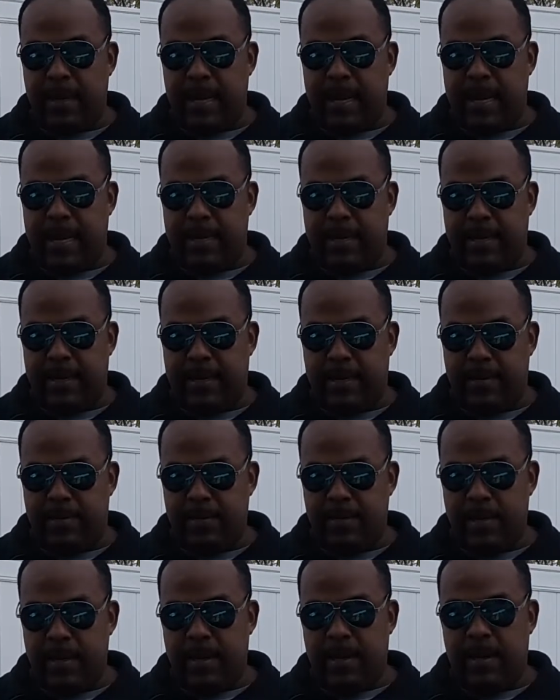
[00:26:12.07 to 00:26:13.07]
And, of
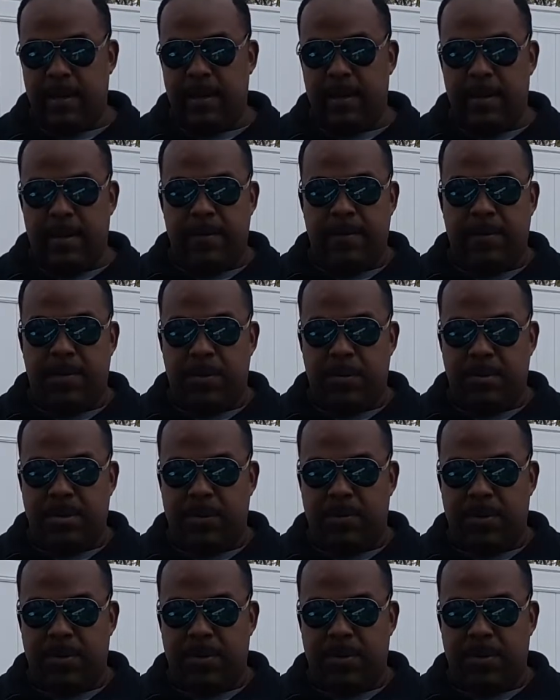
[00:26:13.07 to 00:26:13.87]
course,